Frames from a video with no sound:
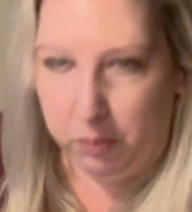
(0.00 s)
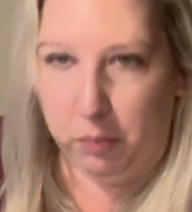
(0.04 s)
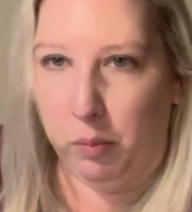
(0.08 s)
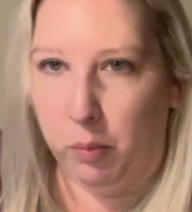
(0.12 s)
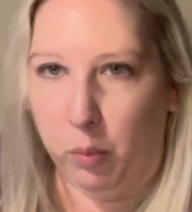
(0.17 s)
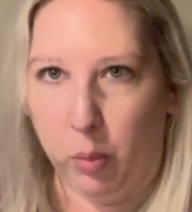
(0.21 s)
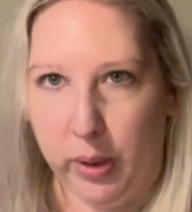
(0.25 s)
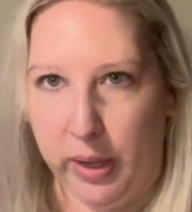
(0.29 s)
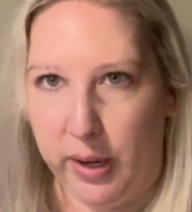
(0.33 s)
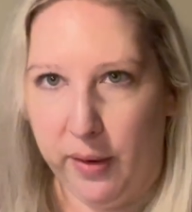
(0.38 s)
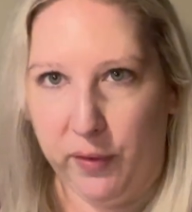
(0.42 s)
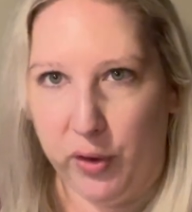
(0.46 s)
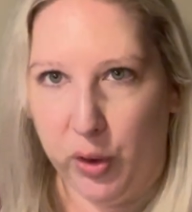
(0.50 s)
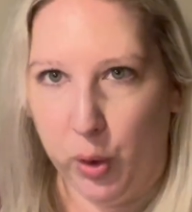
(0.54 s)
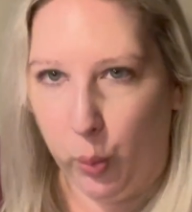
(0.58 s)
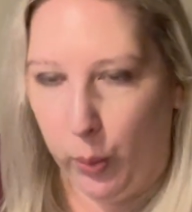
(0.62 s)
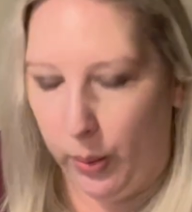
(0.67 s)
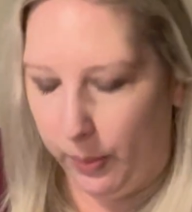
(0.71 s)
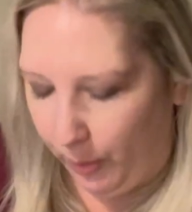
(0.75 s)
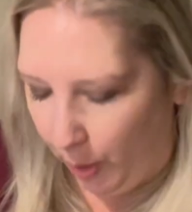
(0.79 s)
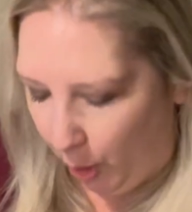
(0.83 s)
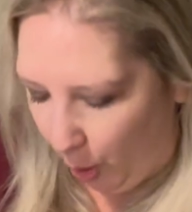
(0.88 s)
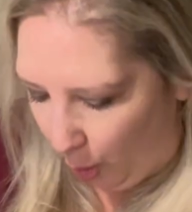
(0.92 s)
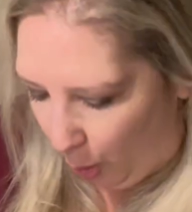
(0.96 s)
whatever the
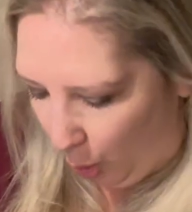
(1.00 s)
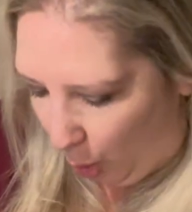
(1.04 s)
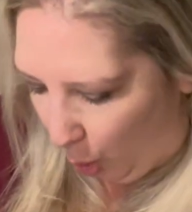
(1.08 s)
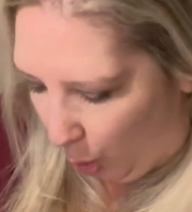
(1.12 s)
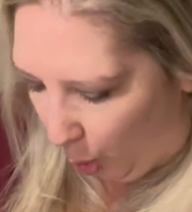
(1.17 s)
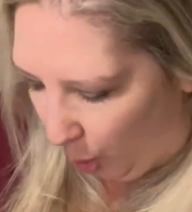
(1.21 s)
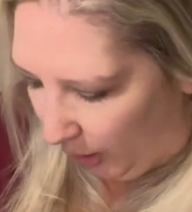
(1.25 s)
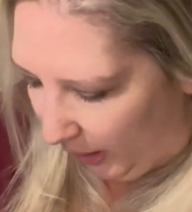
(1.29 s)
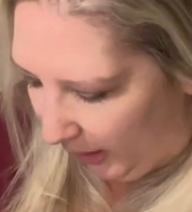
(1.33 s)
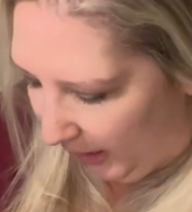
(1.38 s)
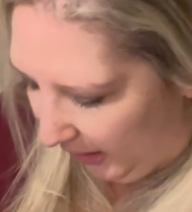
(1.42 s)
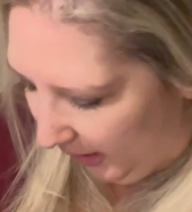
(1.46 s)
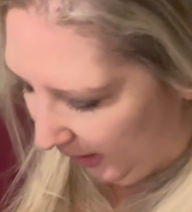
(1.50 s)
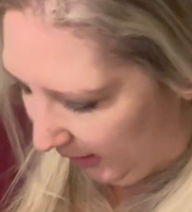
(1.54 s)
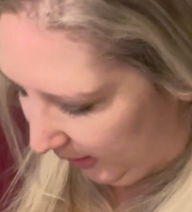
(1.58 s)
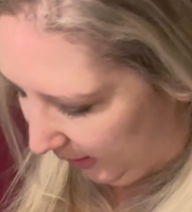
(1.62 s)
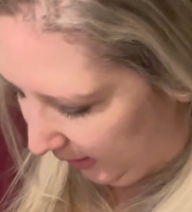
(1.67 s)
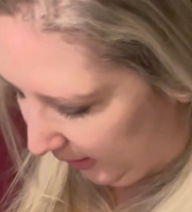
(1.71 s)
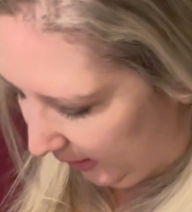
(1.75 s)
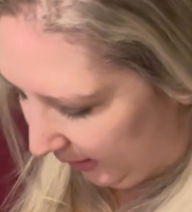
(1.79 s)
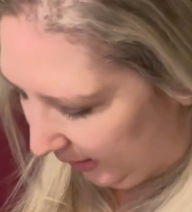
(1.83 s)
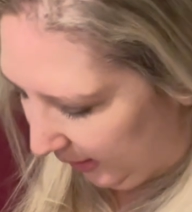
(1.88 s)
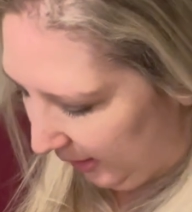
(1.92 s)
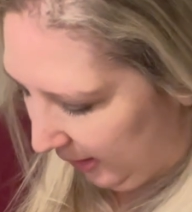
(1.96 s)
whip go call
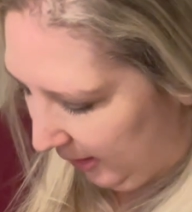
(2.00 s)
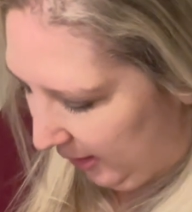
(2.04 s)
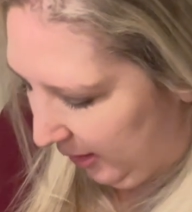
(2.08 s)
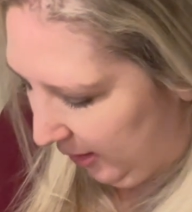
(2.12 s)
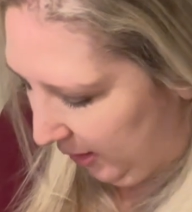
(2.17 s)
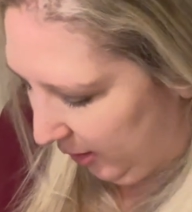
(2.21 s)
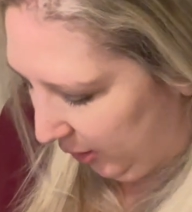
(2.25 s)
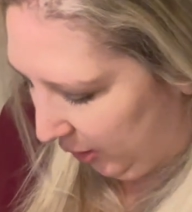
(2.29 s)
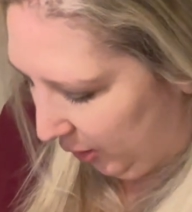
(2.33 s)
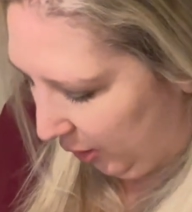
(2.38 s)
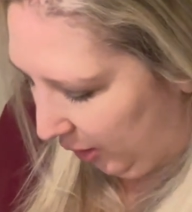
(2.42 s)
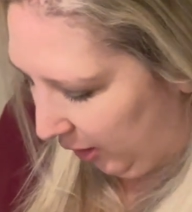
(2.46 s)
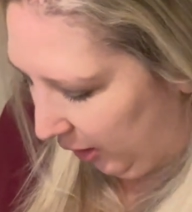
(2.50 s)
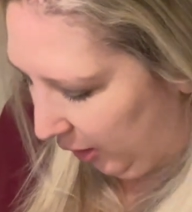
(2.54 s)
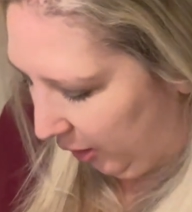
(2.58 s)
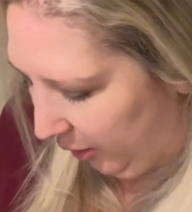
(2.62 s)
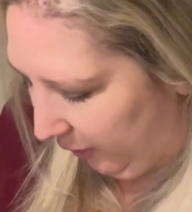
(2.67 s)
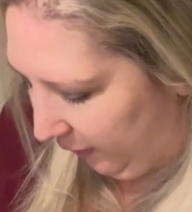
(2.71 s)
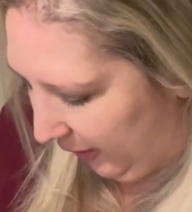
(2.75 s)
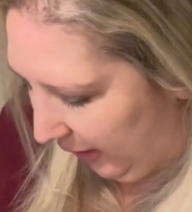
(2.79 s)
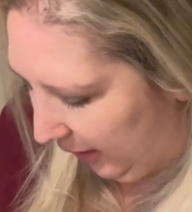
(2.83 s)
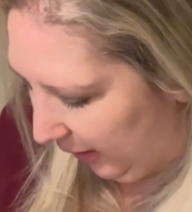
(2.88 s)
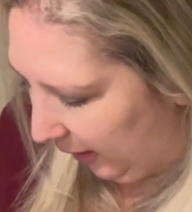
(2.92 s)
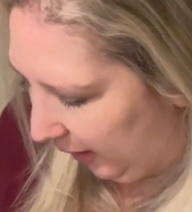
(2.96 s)
is. Sorry, a lot
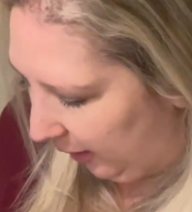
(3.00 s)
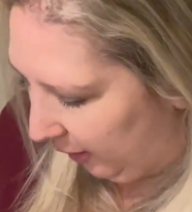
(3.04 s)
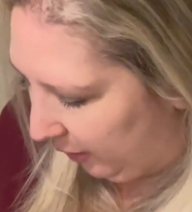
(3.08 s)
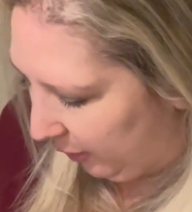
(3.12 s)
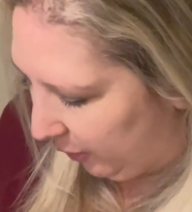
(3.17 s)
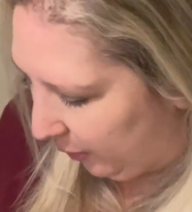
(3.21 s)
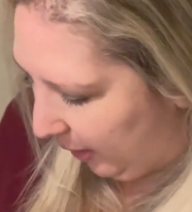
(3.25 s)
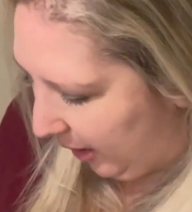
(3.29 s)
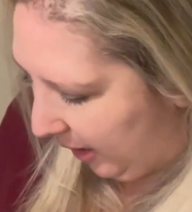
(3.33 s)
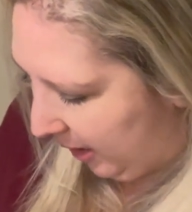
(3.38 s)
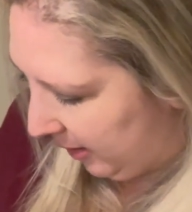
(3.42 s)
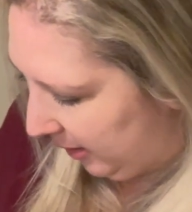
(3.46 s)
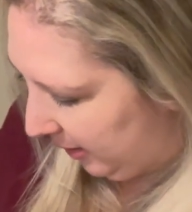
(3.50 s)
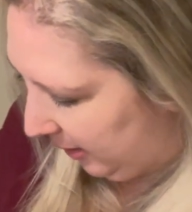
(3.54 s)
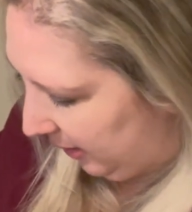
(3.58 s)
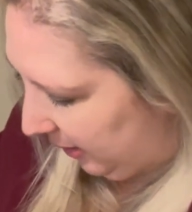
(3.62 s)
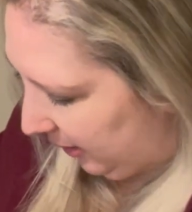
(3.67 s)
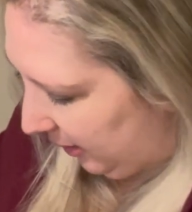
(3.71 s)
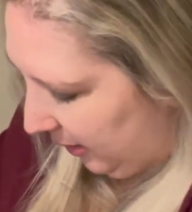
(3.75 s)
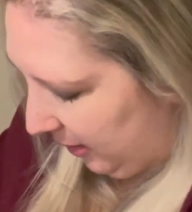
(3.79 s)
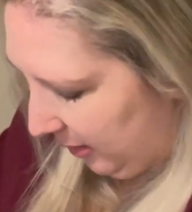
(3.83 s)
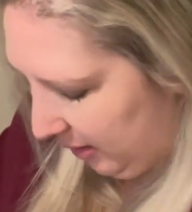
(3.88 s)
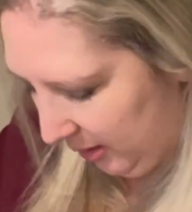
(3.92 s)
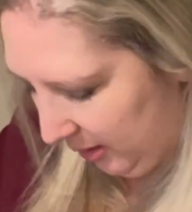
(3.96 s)
of hanging threads.